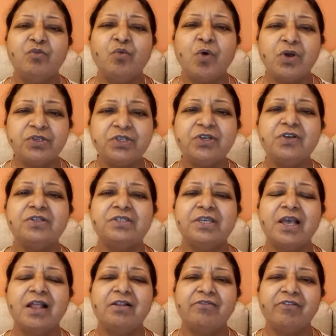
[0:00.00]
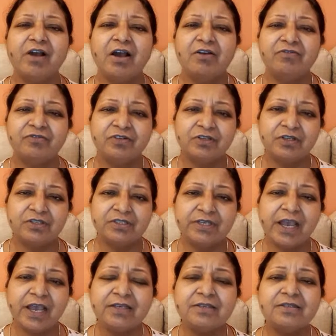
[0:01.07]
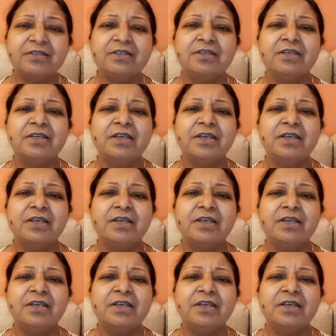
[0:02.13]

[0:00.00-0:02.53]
Wash yourself after the sex.